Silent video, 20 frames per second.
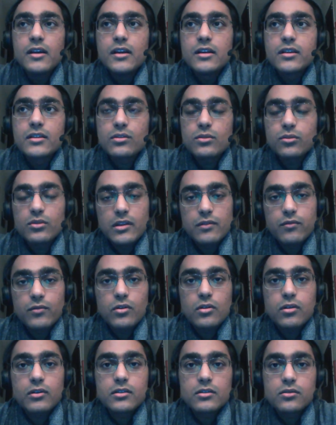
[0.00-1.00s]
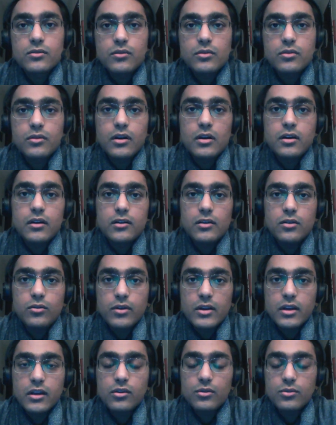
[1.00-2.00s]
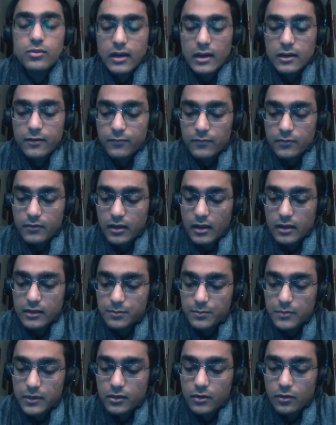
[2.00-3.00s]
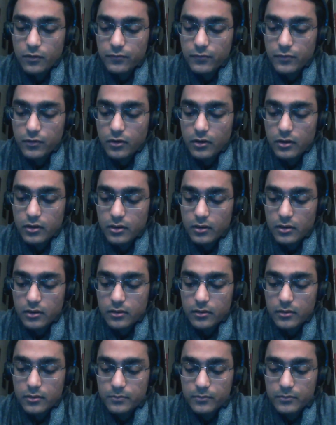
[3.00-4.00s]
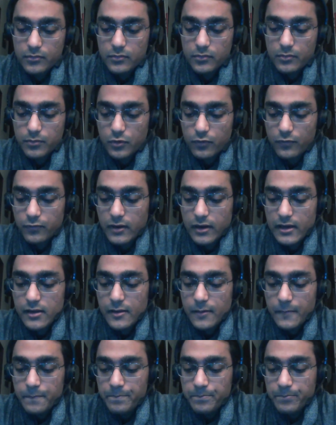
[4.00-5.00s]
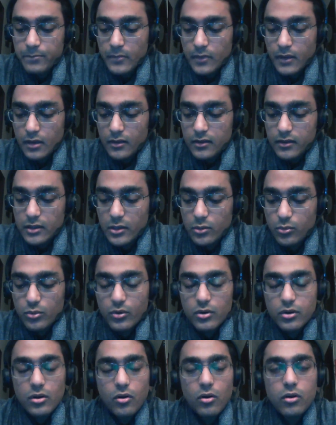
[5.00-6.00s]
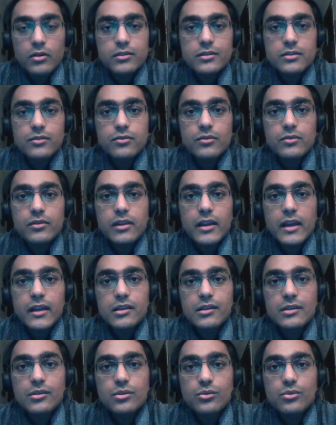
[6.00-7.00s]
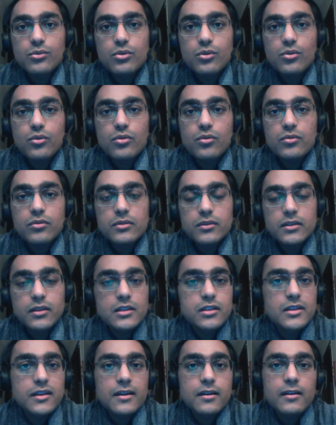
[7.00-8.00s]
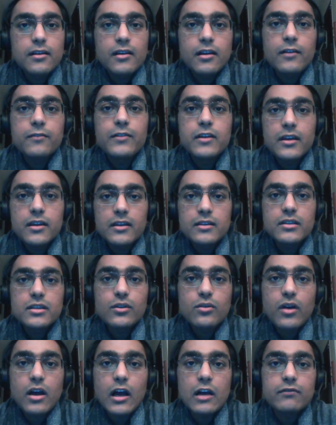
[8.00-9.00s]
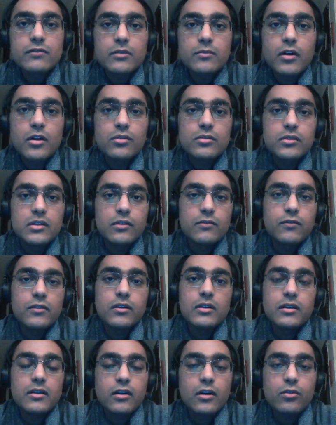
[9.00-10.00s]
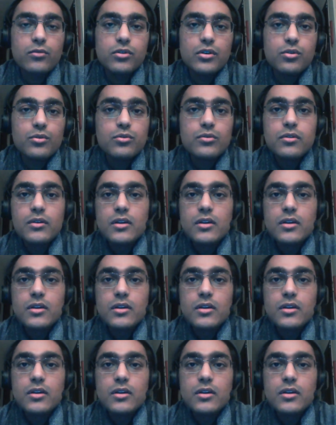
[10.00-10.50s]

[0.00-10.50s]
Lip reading: So they would also look into that aspect of your profile. They would also like to know the general awareness you have about the world around you,